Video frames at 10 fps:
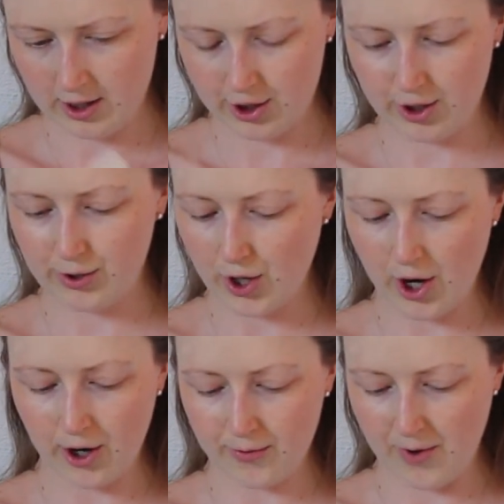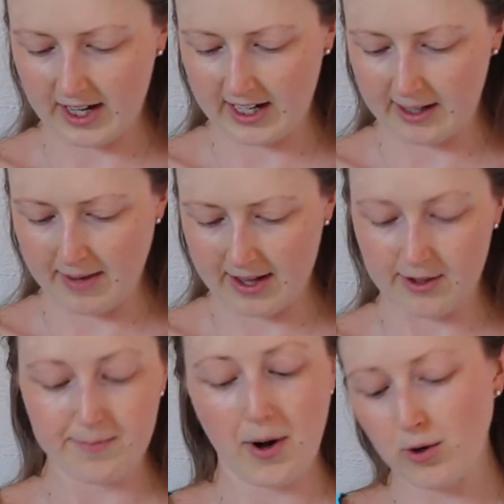Choose your own wrecking
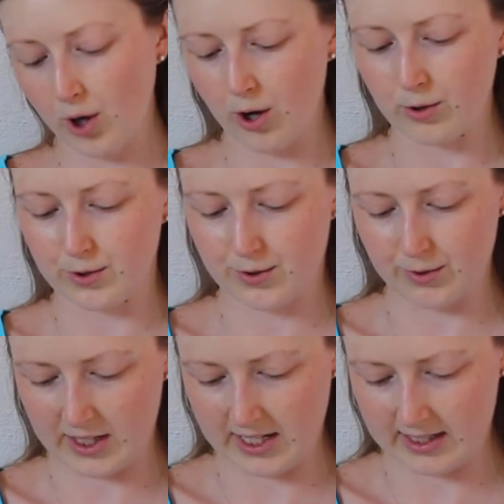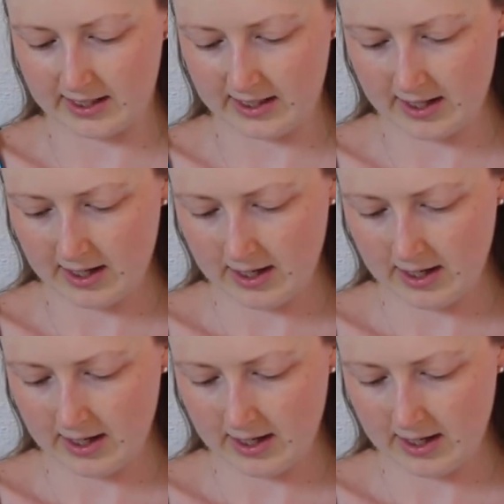method. Poke holes through this.